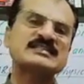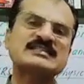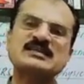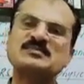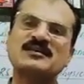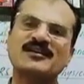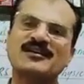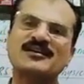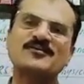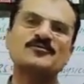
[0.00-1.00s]

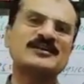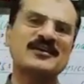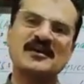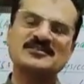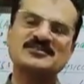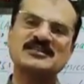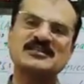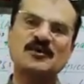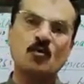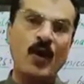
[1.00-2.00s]
Similarly, we can
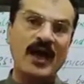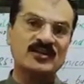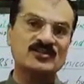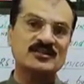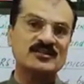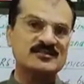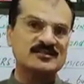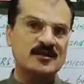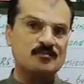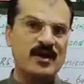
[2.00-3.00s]
say the vector
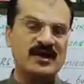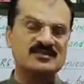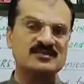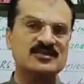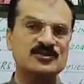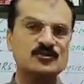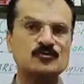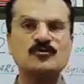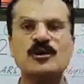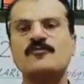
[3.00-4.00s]
is the basic
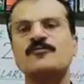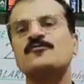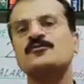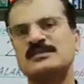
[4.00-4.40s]
tool of a